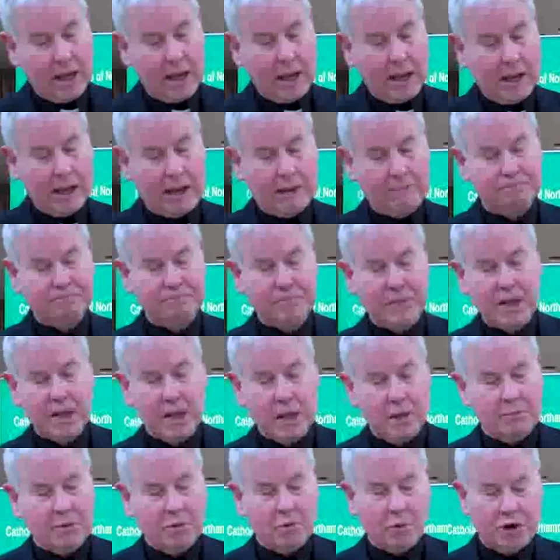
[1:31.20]

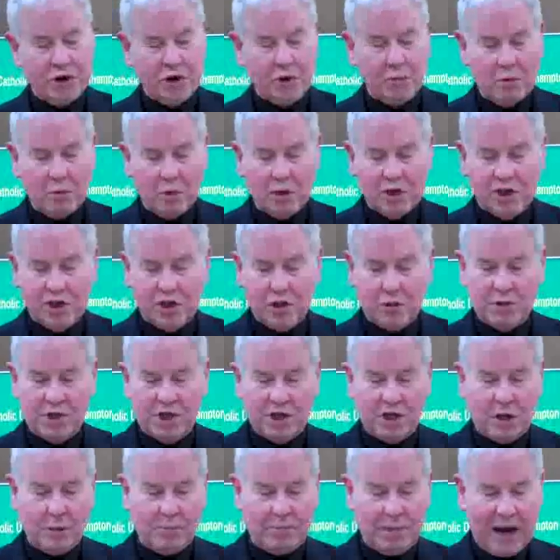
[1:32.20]
But what Newman wanted to do was
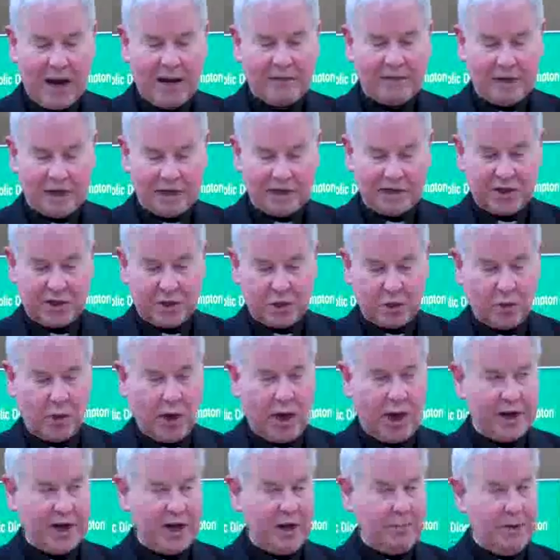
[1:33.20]
to combine these two,
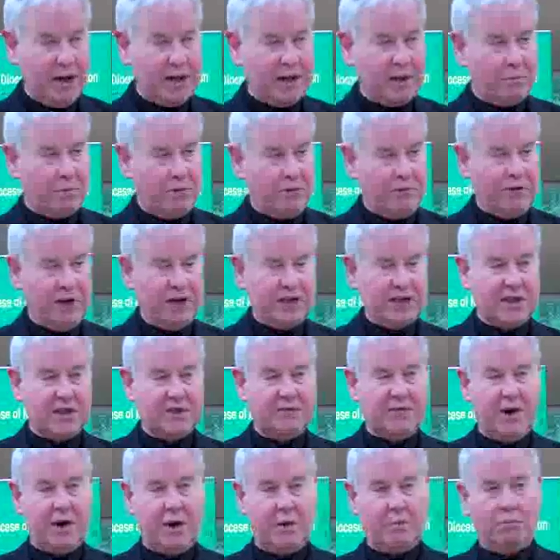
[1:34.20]
and he made the professors
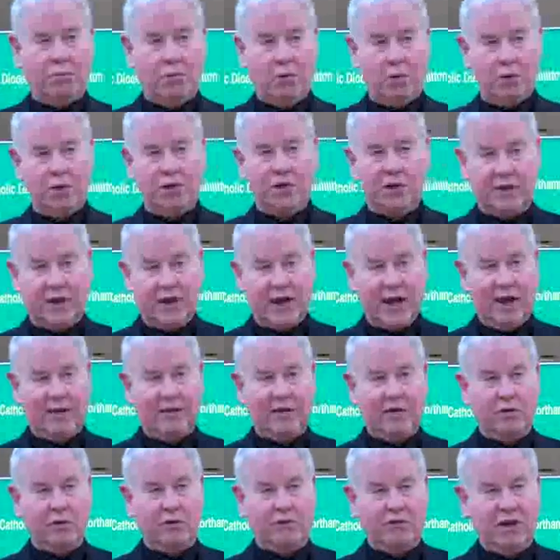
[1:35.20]
very important in the
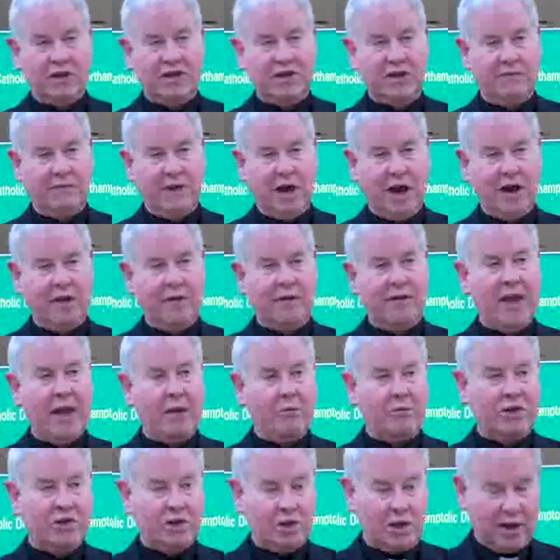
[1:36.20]
Catholic University of Ireland. They
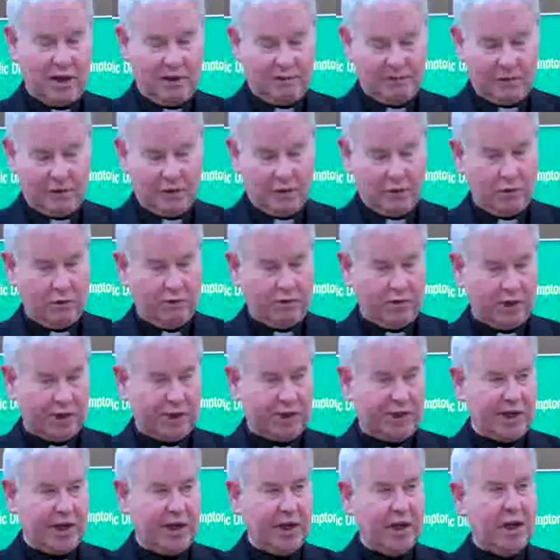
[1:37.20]
were to govern the
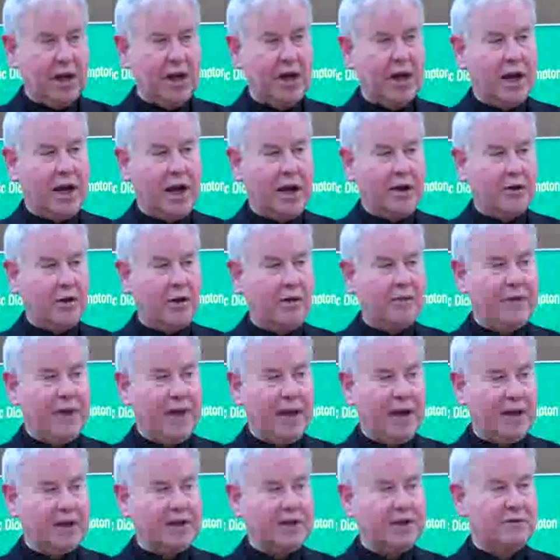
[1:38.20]
university, and not the
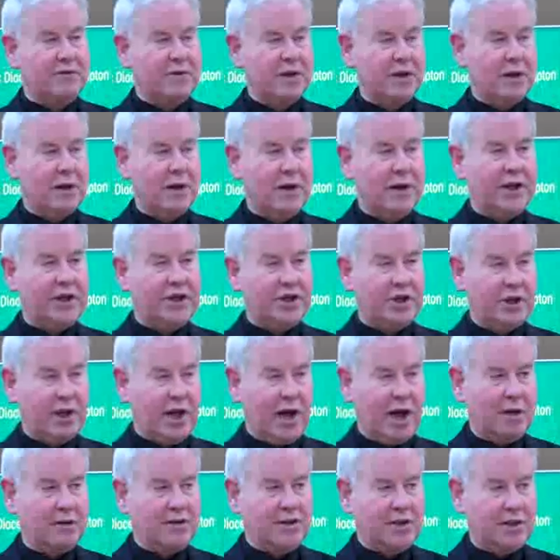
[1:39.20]
heads of the collegiate
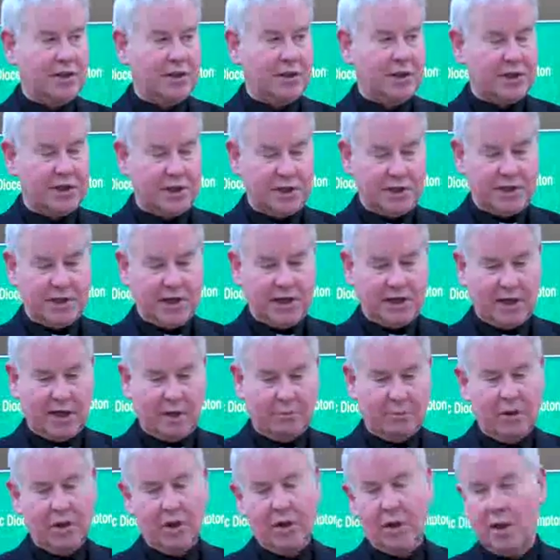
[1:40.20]
houses that he set
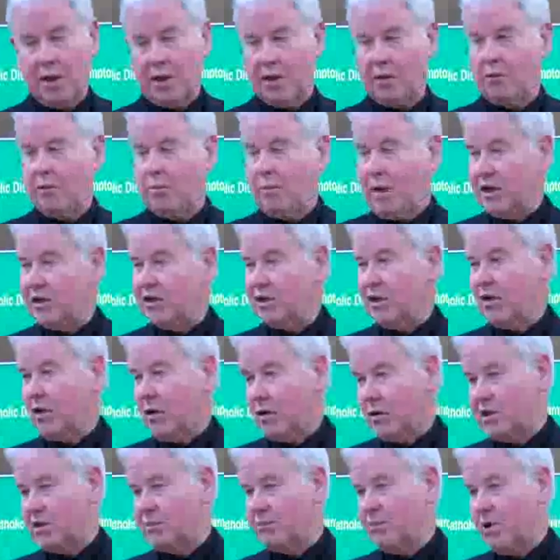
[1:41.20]
up, that were meant to
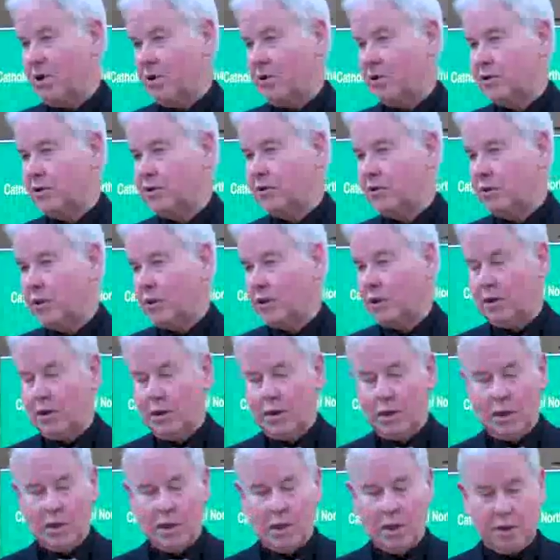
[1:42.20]
correspond to
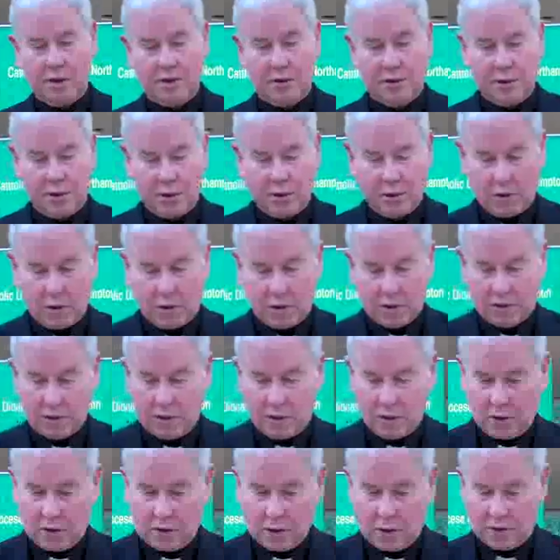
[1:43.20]

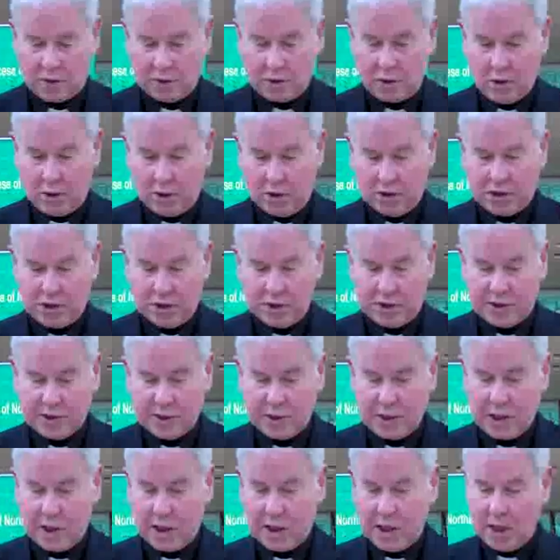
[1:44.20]
the colleges
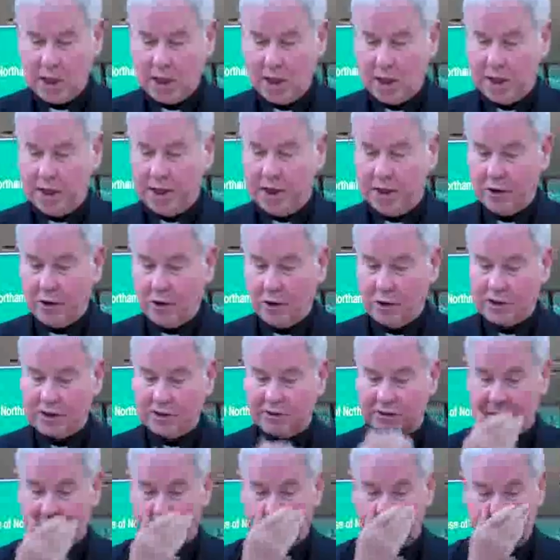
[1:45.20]
in
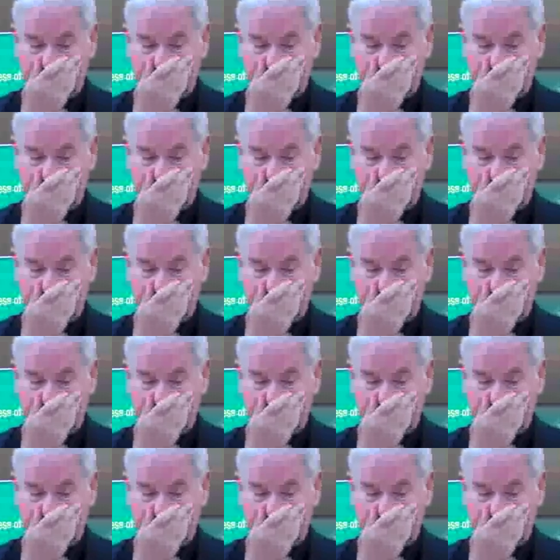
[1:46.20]
Oxford.